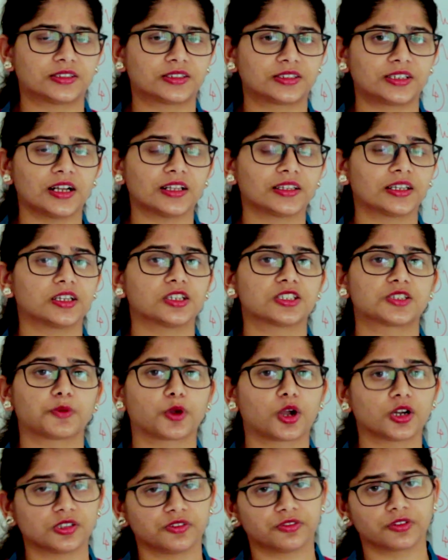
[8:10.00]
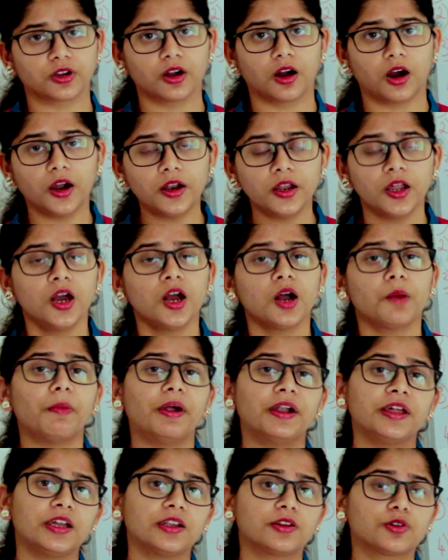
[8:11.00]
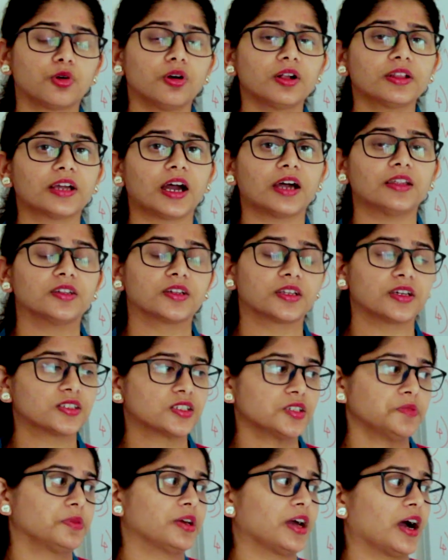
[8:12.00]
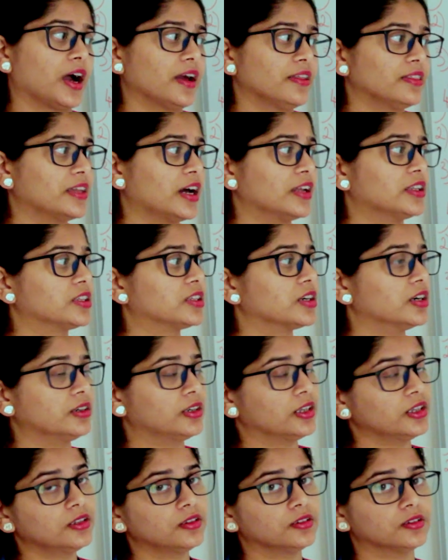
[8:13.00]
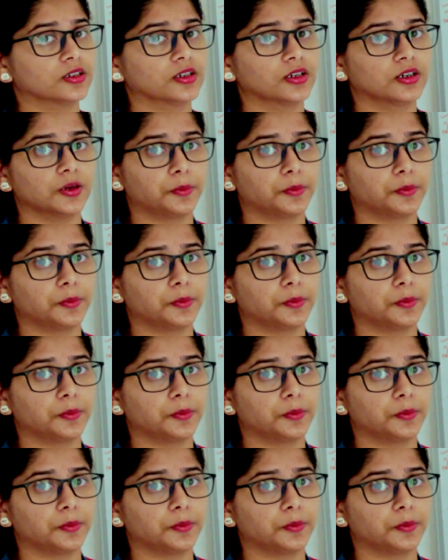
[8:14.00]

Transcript: tell that it's because of God, but he told that the reason behind that the 30